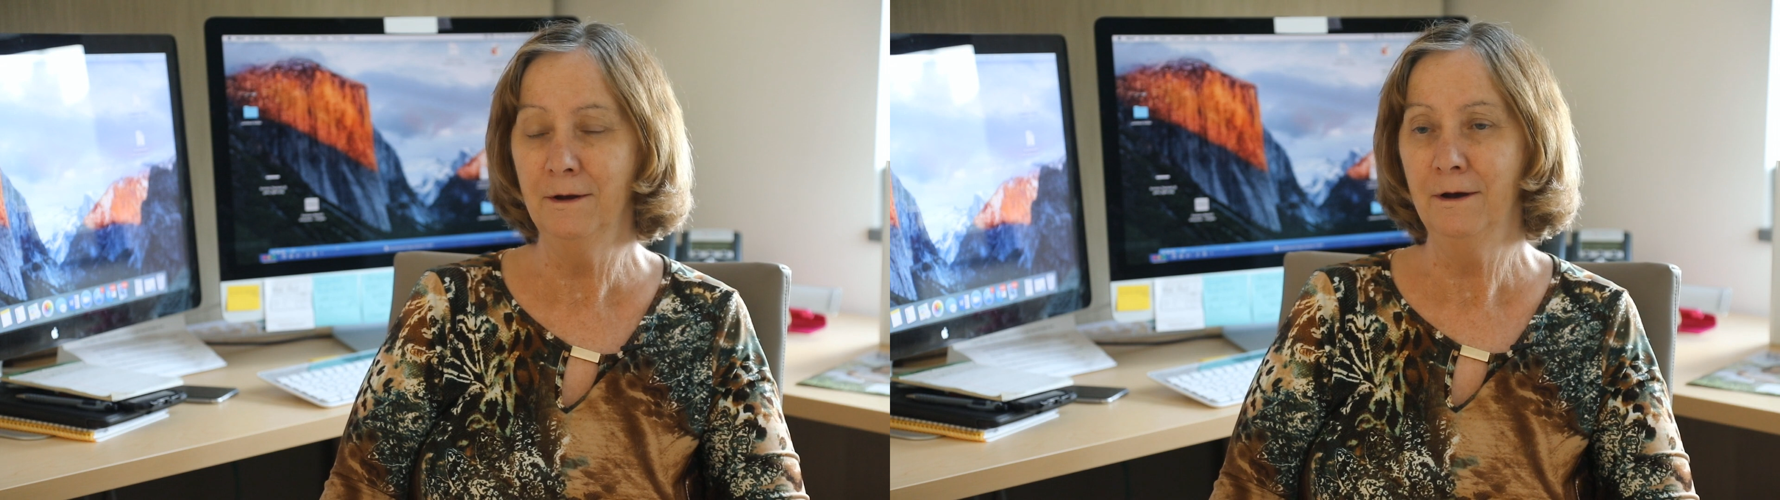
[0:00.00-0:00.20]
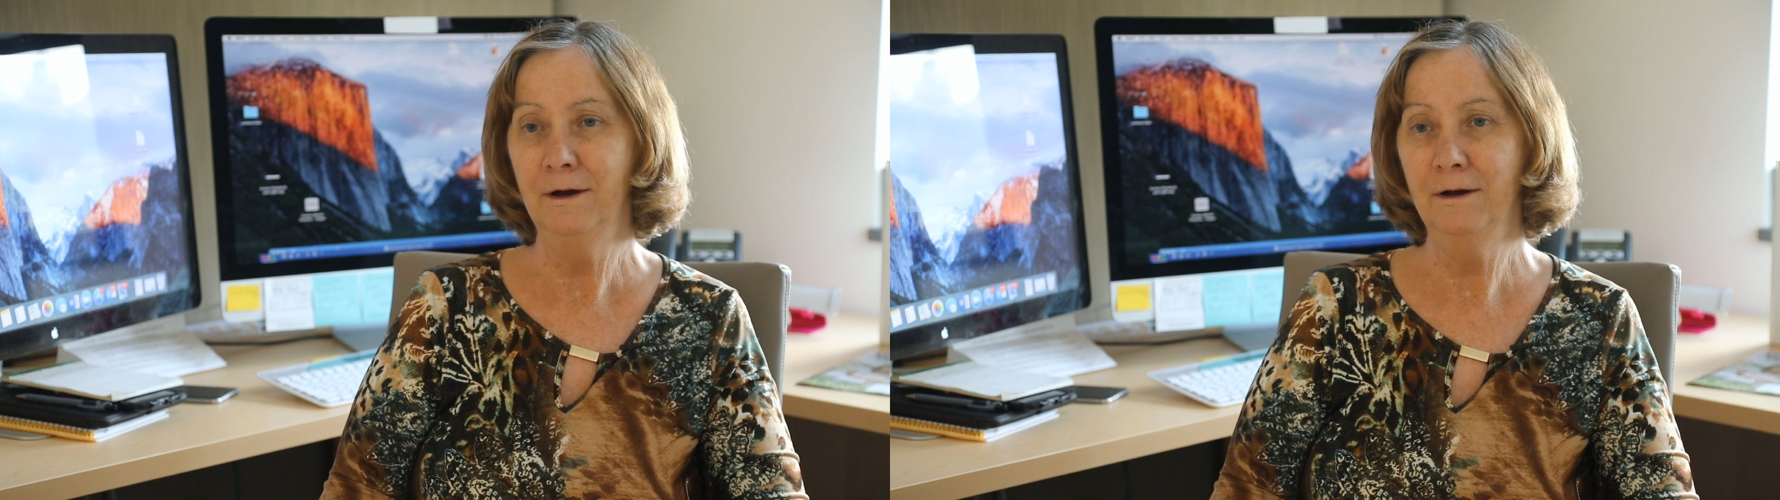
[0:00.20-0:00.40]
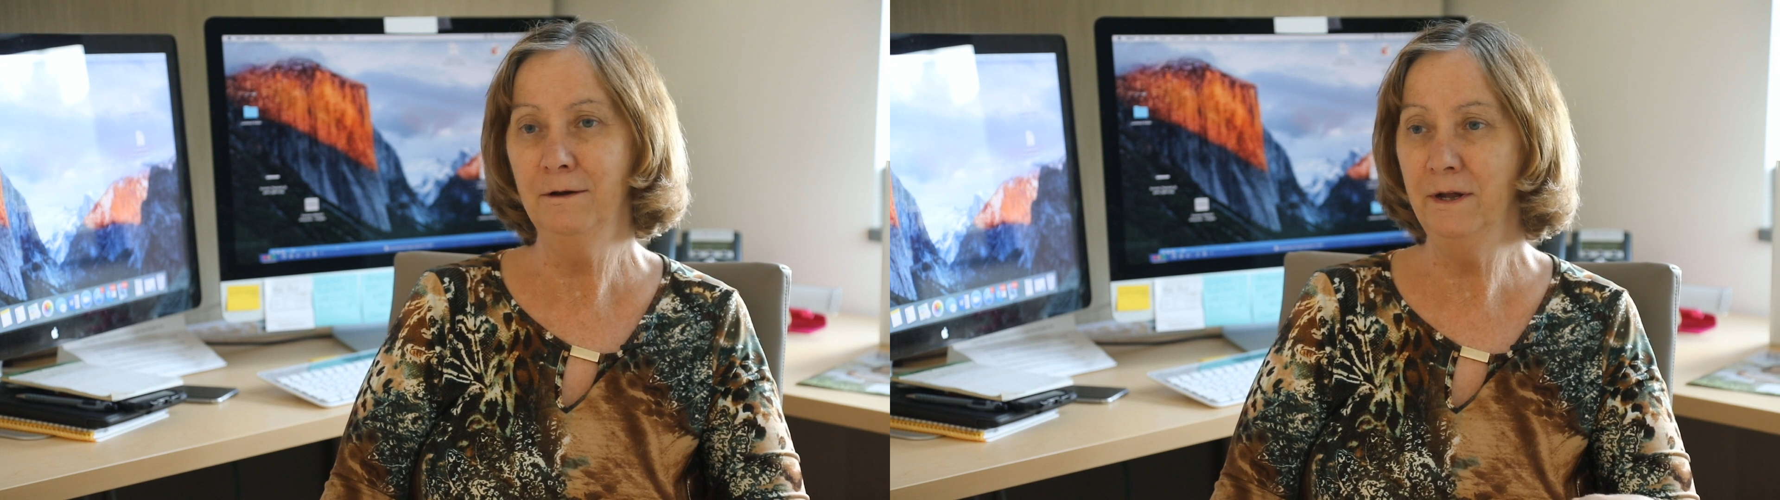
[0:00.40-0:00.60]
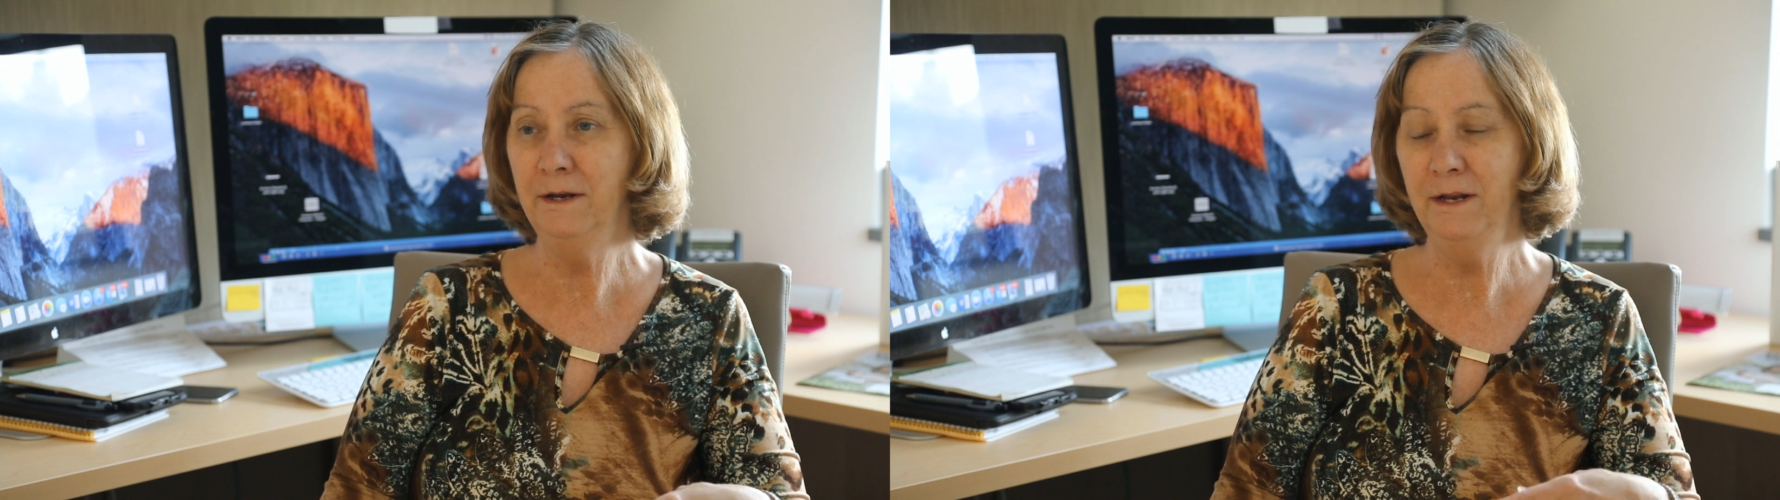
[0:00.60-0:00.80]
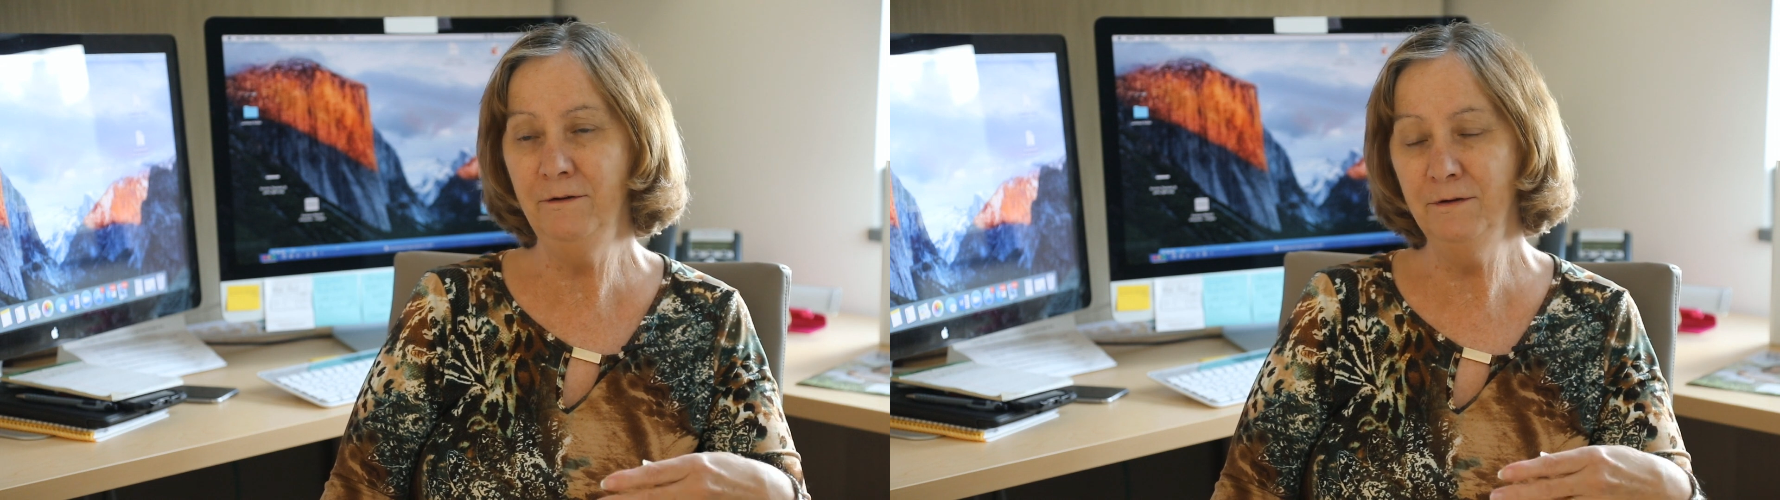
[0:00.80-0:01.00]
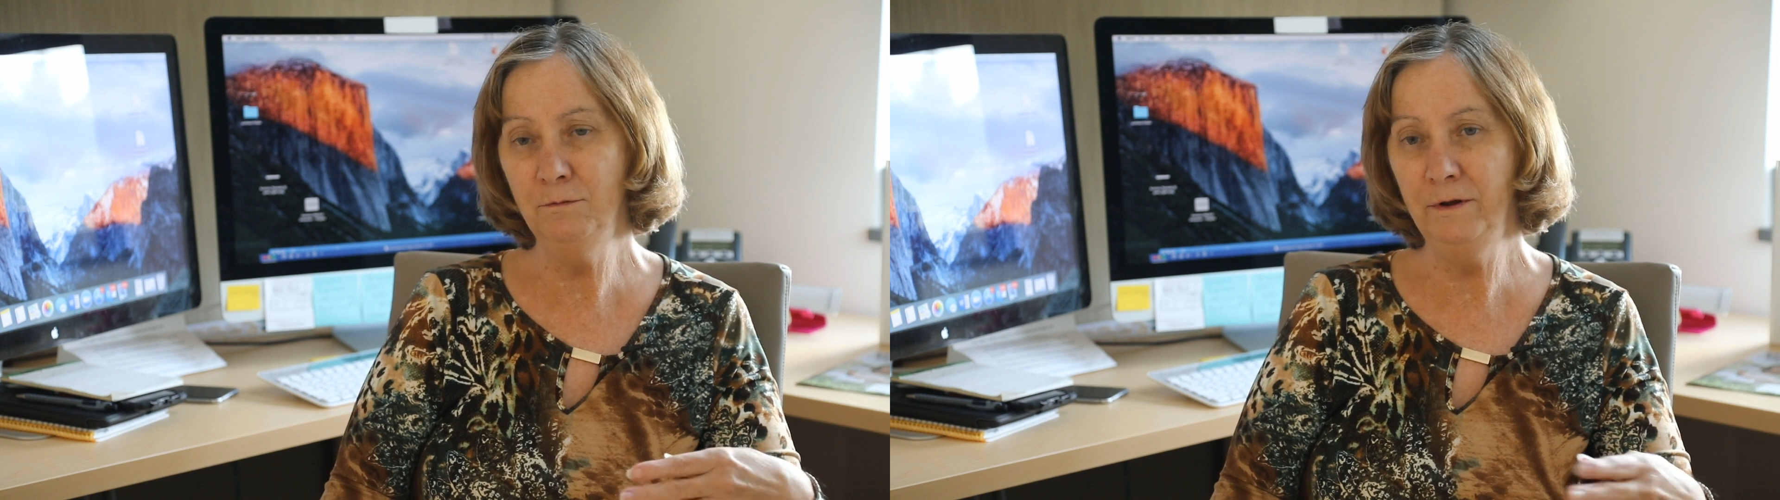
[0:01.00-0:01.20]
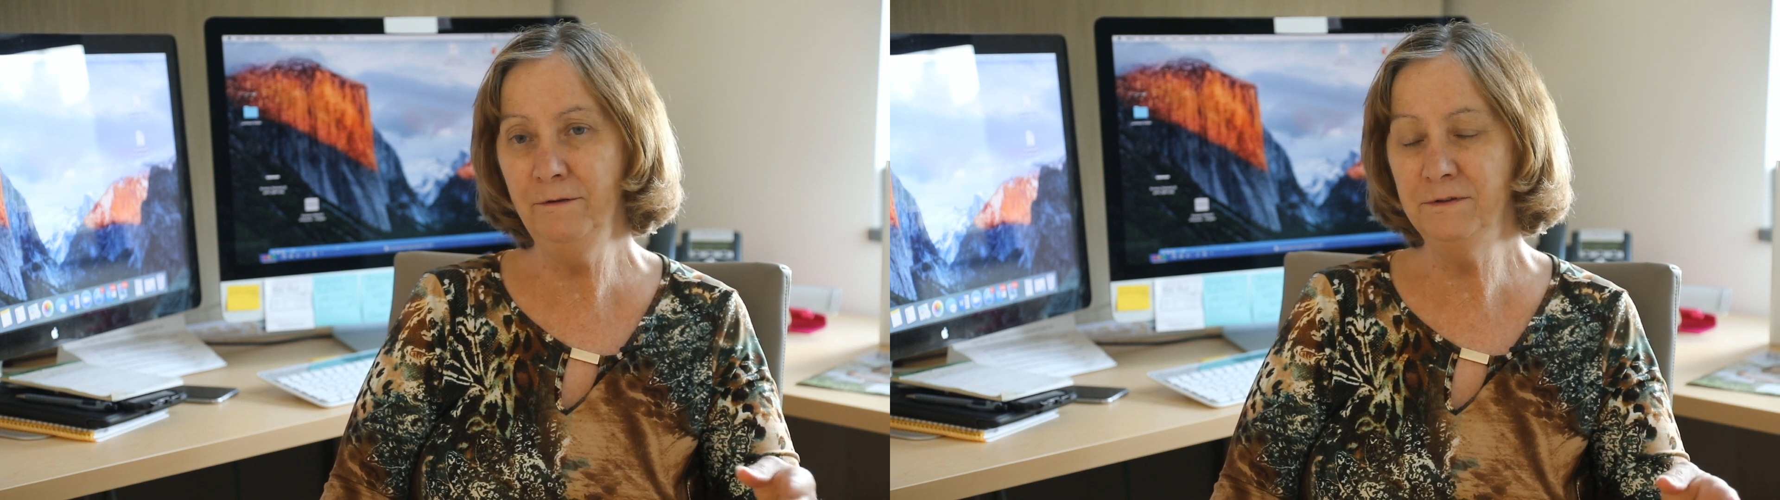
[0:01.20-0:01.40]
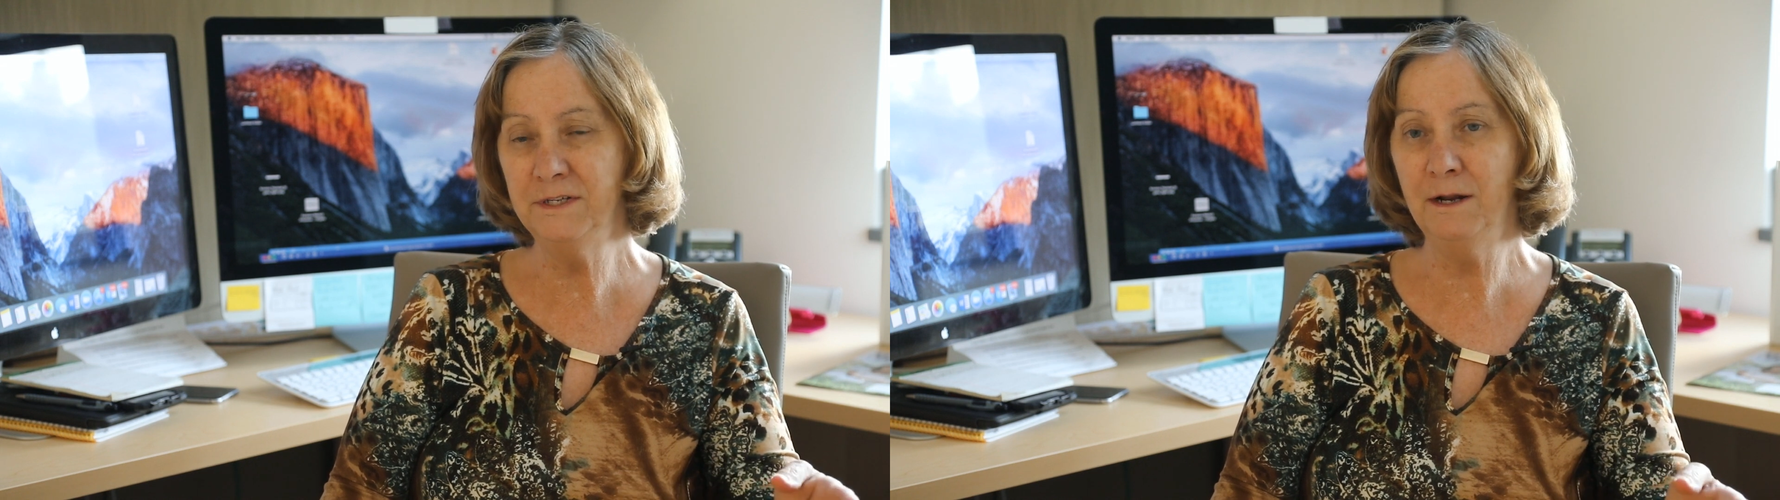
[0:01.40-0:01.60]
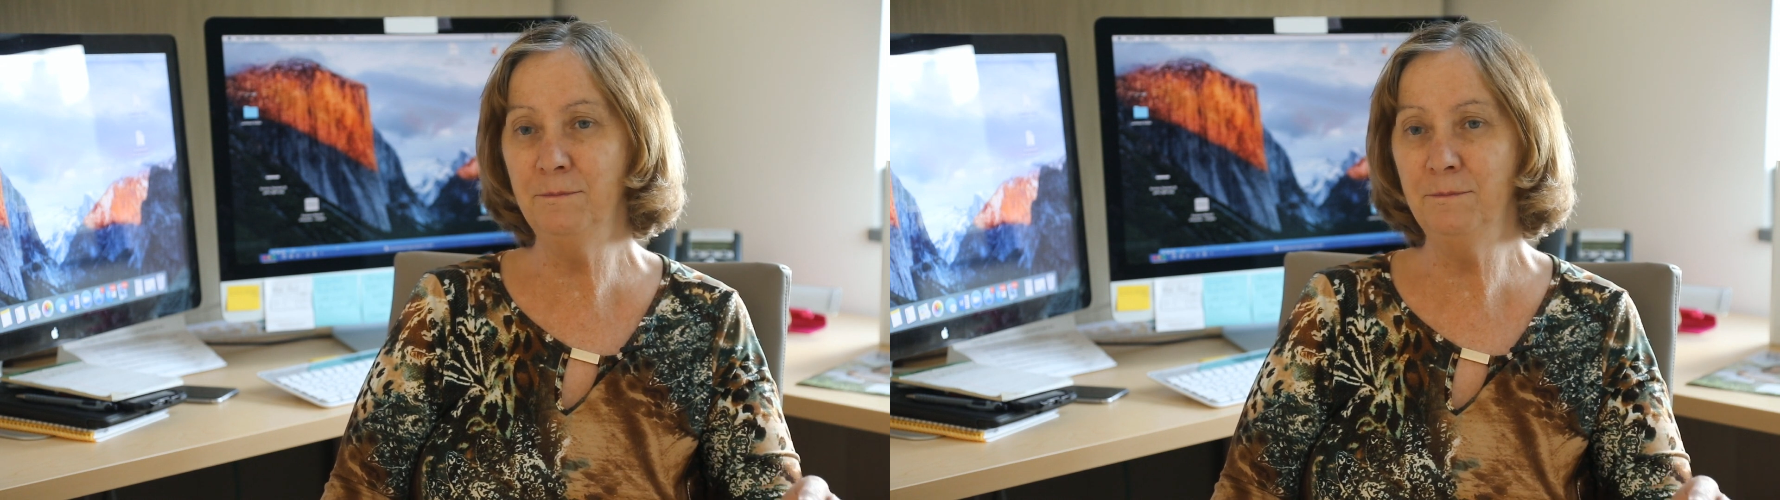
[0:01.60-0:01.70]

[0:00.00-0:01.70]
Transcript: Uh, and even we've set